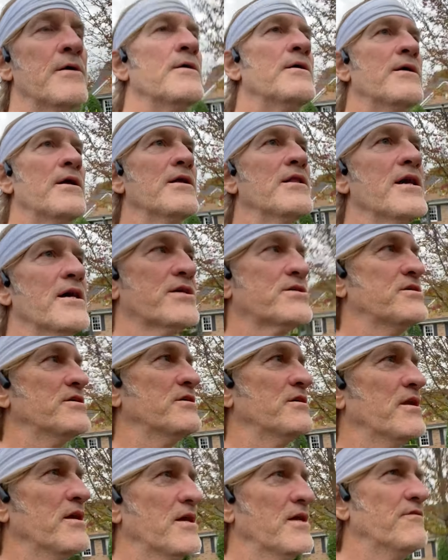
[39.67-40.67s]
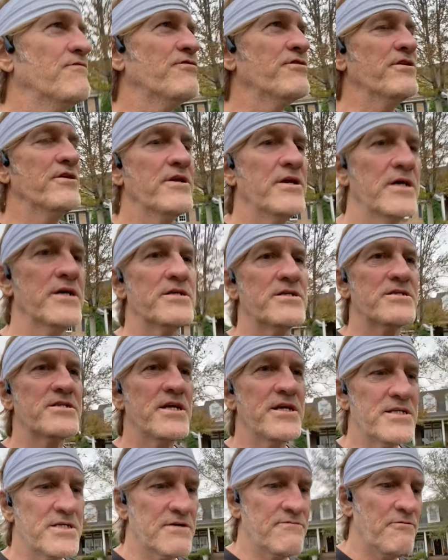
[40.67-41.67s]
election day for the United
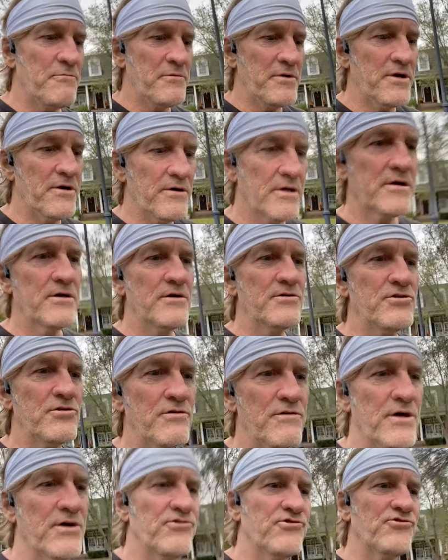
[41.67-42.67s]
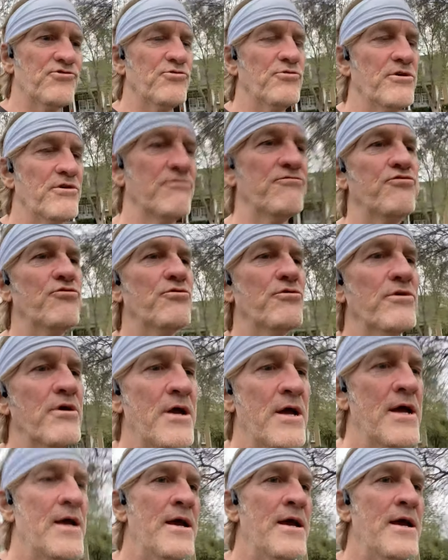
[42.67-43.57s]
States of America 2024,